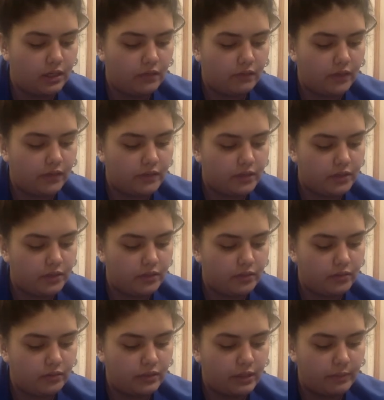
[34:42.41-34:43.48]

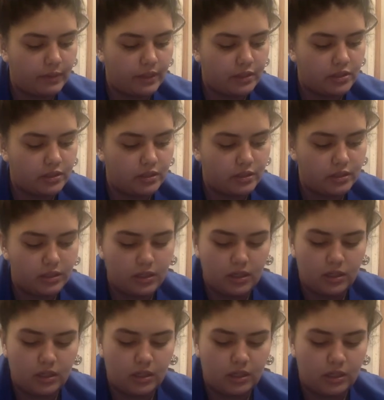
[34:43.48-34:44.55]
5TU, that matches.
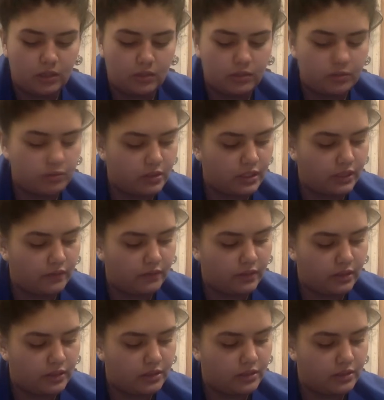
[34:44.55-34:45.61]
We're supposed to give
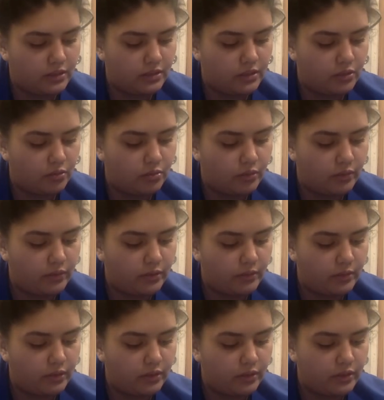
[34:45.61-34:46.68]
this 0.1
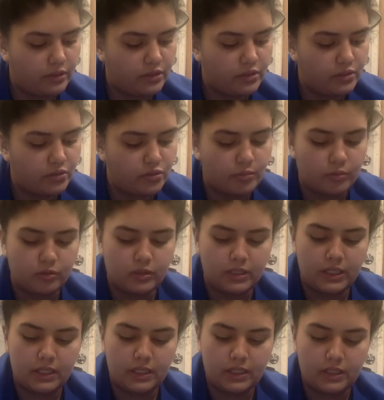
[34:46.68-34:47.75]
milliliters intradermal
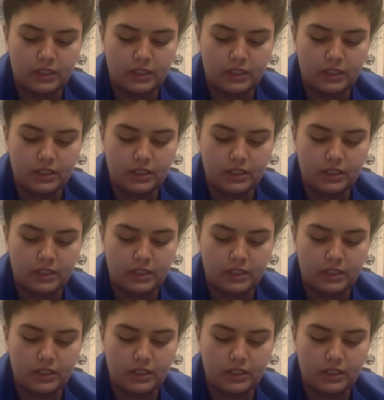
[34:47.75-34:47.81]
today.